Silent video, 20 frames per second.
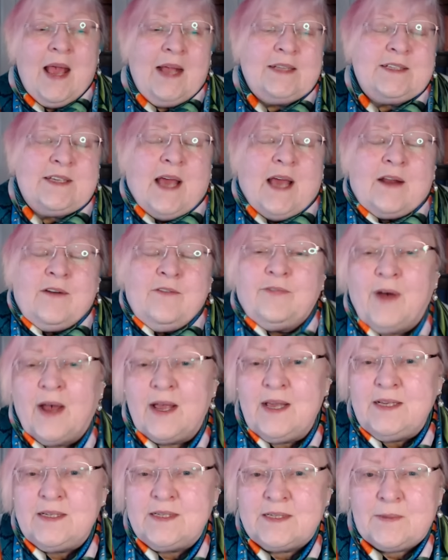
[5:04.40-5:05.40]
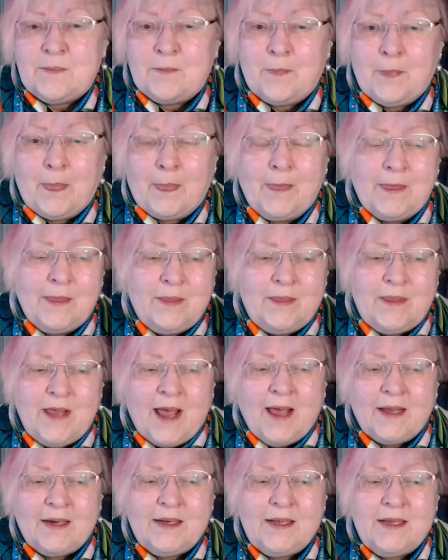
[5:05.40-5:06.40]
it's advice
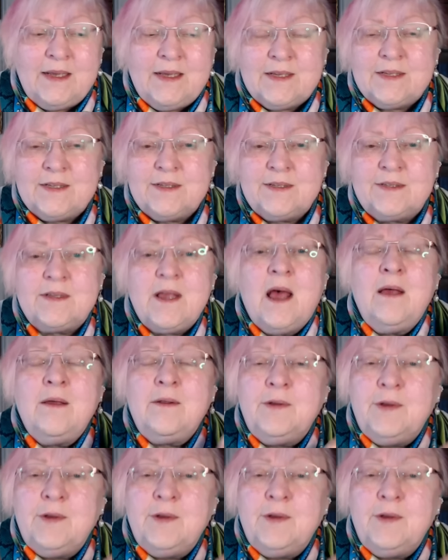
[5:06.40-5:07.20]
that is